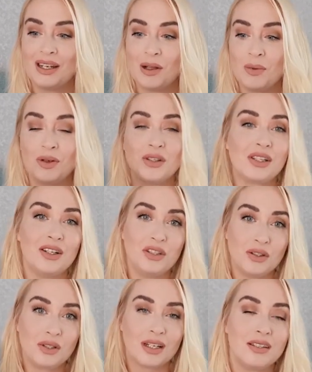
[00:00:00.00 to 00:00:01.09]
Now, I'll be honest, I do
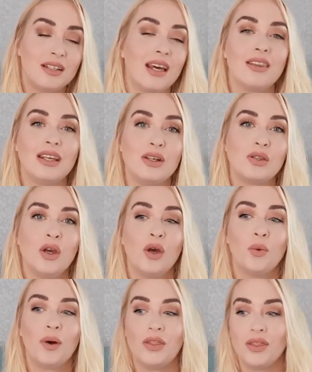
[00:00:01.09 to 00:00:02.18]
tend to get these
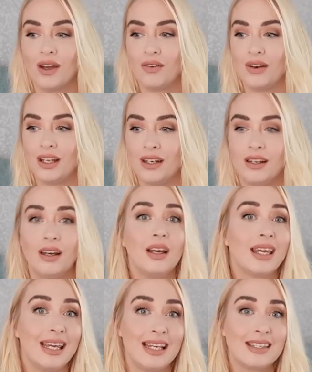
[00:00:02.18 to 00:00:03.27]
when they're in a
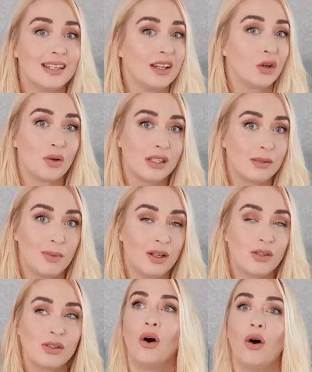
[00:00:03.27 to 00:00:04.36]
kit at
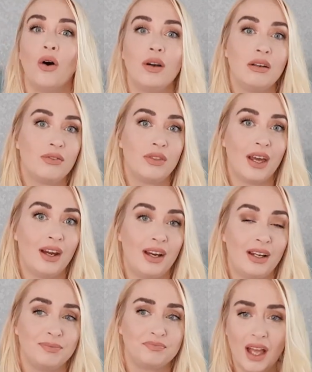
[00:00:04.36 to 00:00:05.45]
Christmas, or if
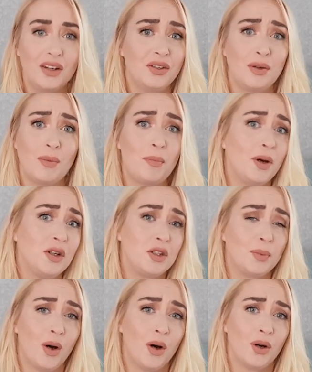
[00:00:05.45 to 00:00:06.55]
they're, I don't know, in my
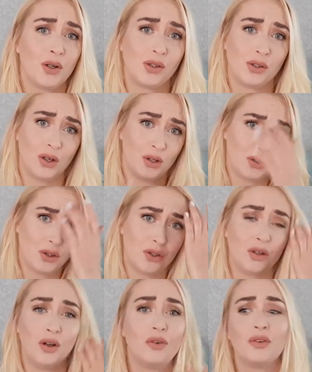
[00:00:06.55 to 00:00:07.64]
Birchbox or just
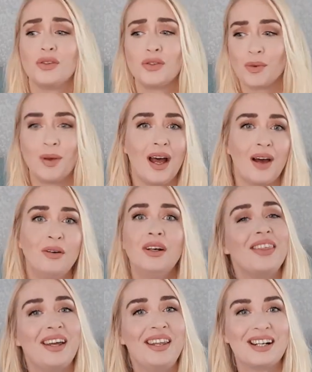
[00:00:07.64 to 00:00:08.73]
on offer somehow,
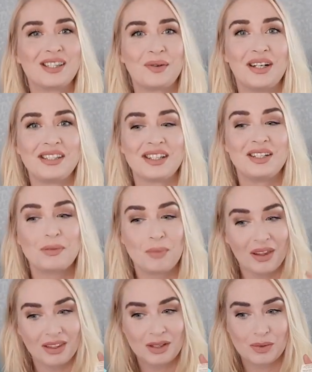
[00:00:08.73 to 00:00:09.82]
then that's when I tend to
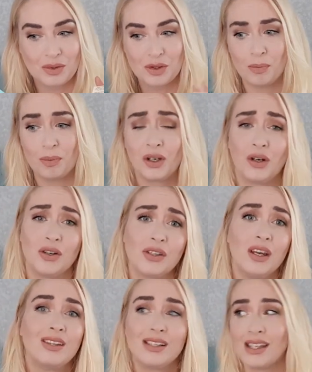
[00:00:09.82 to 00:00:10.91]
pick these ones up, because
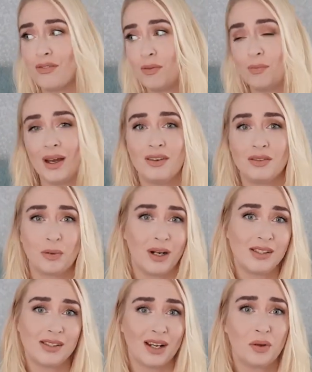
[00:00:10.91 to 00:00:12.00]
the £7
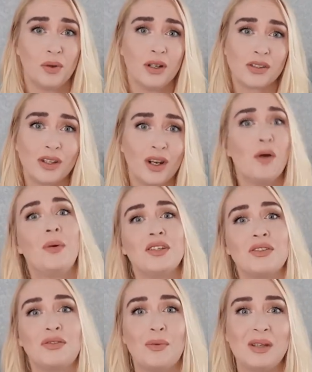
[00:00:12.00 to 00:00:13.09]
price tag works a lot
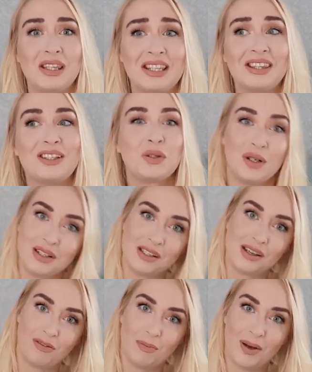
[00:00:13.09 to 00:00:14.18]
better for me than the
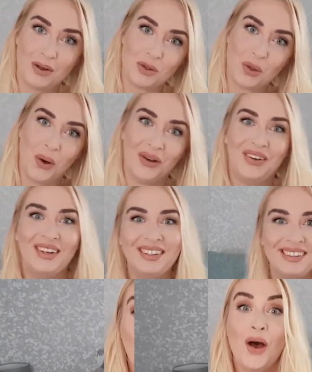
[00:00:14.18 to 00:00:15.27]
£27
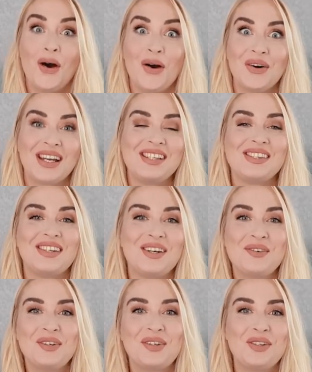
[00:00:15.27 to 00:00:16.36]
one. Okay, so
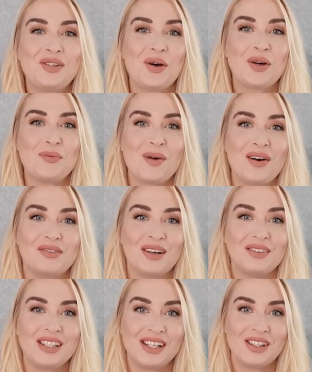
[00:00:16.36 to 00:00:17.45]
now we're gonna talk about
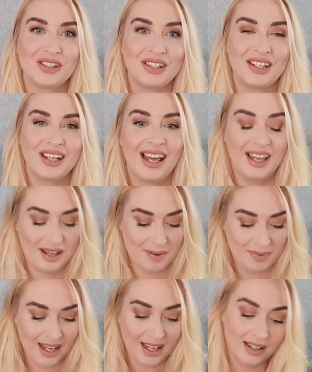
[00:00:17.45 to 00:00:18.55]
foundation.
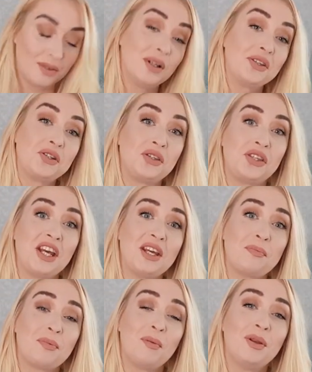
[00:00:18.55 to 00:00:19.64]
And I will just say,
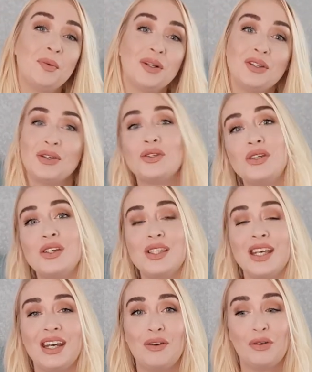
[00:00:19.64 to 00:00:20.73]
you probably will notice
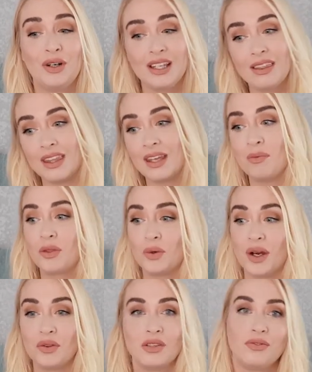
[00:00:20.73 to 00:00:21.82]
a running theme
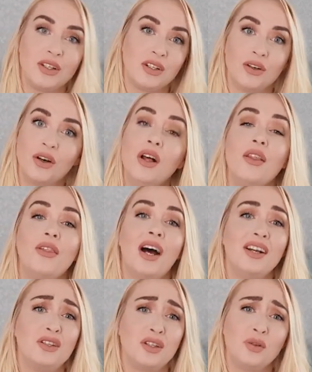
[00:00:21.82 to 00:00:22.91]
throughout this video that
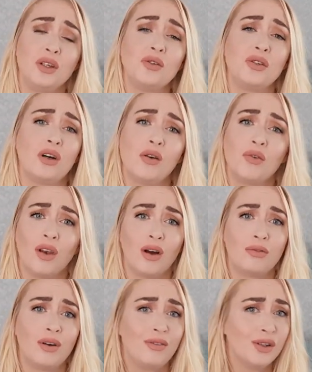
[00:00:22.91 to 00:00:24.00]
I do use an awful lot
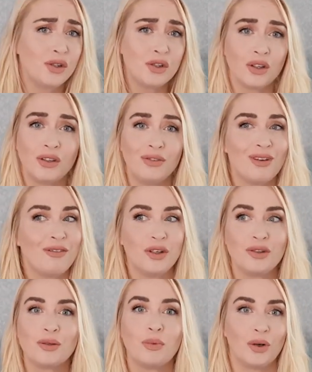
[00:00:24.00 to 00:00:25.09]
of
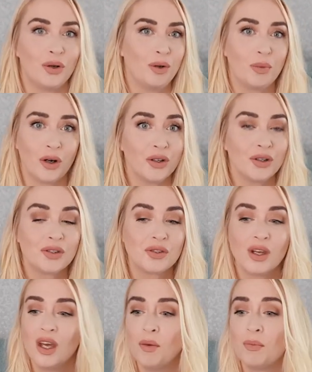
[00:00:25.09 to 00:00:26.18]
Revolution Pro products.
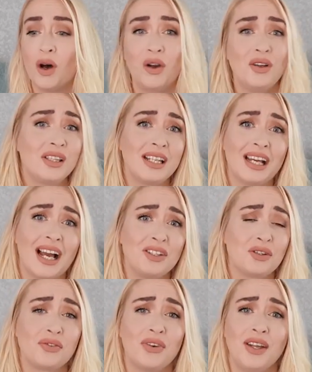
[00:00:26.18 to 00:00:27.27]
But honestly, I
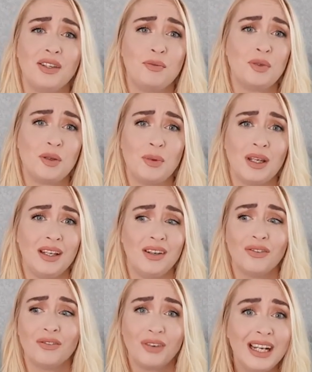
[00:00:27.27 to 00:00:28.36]
just find them to be
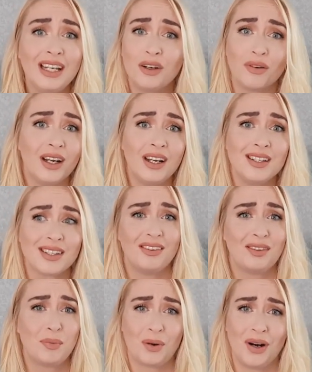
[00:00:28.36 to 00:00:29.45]
really great.
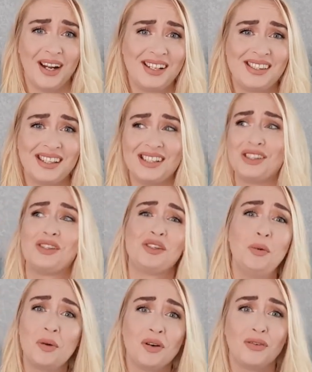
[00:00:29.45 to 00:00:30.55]
The price is
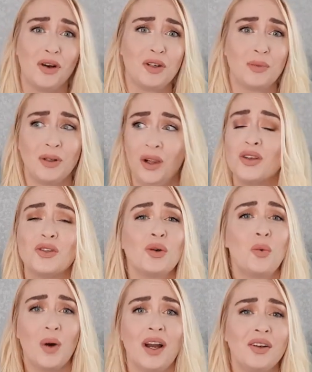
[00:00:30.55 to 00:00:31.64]
super affordable, so
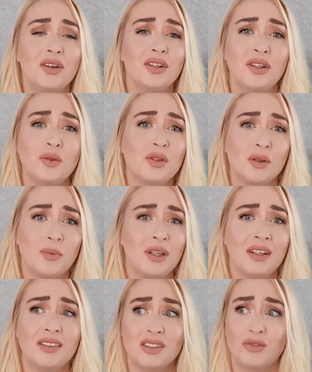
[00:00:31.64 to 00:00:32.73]
why not use
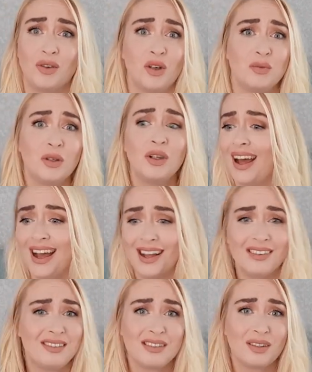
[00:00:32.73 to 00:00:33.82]
something that's affordable
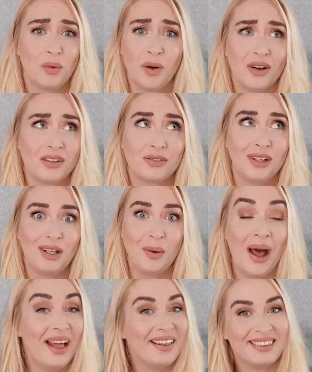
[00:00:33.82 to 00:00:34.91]
and works really
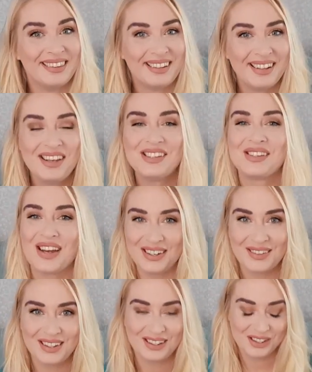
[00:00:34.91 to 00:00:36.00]
well? So
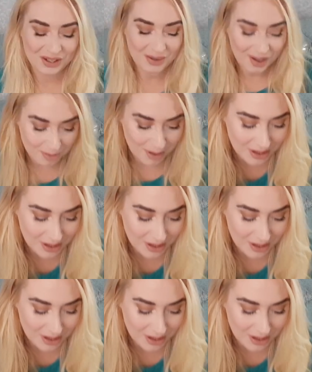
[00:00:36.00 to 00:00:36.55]
anyway, the two I've been